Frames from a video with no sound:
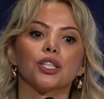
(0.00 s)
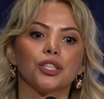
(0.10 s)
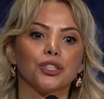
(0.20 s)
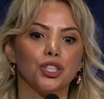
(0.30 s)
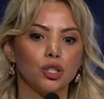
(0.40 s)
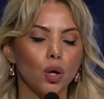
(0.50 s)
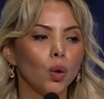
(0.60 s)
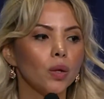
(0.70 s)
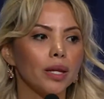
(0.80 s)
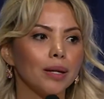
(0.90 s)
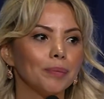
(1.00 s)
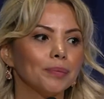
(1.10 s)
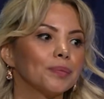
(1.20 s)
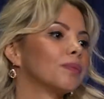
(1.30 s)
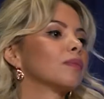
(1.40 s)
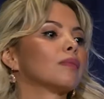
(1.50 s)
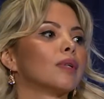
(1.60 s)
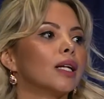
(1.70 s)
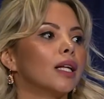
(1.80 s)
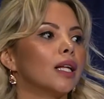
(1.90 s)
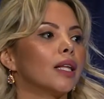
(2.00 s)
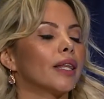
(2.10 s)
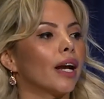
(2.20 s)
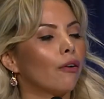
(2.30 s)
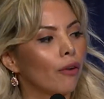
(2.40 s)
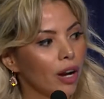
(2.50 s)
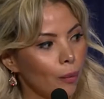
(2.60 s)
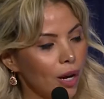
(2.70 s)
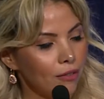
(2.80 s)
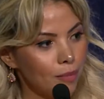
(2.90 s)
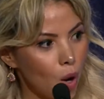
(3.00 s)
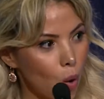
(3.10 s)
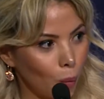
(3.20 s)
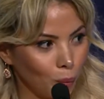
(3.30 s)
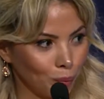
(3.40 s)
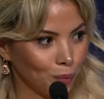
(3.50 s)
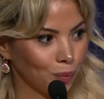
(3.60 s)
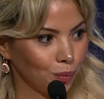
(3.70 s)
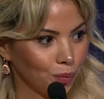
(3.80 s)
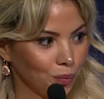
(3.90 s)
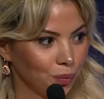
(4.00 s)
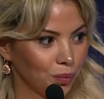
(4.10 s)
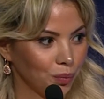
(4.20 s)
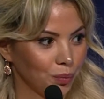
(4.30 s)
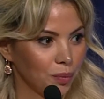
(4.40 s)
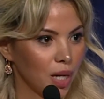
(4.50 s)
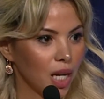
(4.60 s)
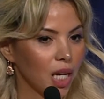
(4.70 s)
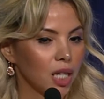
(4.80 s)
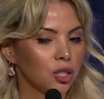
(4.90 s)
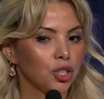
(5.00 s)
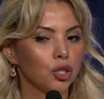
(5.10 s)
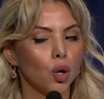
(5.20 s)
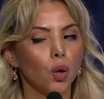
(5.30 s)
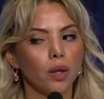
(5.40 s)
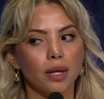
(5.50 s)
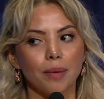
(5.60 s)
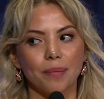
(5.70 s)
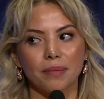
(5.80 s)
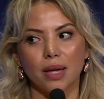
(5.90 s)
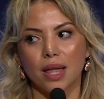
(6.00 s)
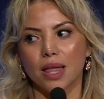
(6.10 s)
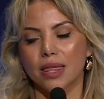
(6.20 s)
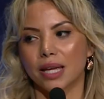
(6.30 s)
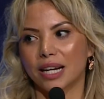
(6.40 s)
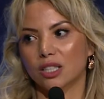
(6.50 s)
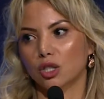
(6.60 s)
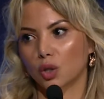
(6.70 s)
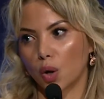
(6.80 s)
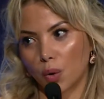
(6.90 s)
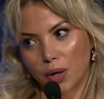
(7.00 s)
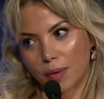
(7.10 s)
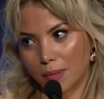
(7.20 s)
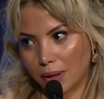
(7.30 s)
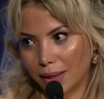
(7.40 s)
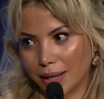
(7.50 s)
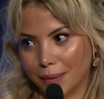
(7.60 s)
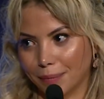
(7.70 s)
She told them that I ran away from home. She told them that I stole her money.